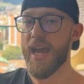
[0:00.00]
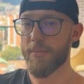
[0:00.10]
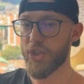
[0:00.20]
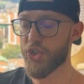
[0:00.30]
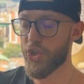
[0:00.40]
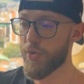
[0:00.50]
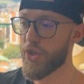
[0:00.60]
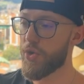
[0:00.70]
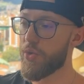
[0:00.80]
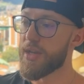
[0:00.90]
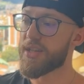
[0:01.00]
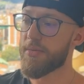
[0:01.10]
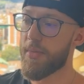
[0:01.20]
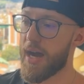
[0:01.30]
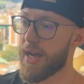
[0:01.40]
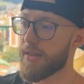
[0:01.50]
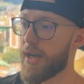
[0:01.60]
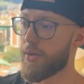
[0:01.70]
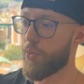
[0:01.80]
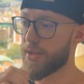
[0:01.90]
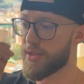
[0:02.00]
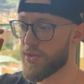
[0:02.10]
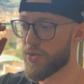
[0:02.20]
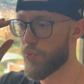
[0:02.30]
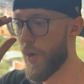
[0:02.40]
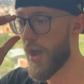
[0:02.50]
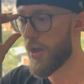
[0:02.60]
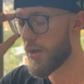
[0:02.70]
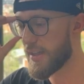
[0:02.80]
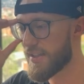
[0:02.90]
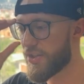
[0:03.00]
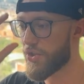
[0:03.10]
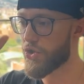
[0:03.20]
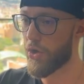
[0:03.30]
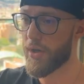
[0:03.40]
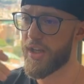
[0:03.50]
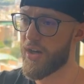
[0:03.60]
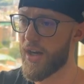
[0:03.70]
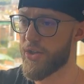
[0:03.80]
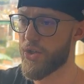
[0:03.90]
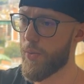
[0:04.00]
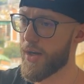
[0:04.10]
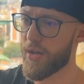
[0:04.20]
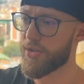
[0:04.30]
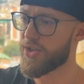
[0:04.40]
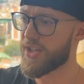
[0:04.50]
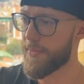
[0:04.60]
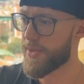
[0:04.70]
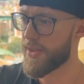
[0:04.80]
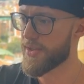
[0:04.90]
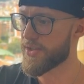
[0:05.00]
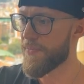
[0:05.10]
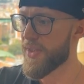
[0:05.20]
And I'm going to show you some online ones as well, but let's just start here. I don't want to skip this.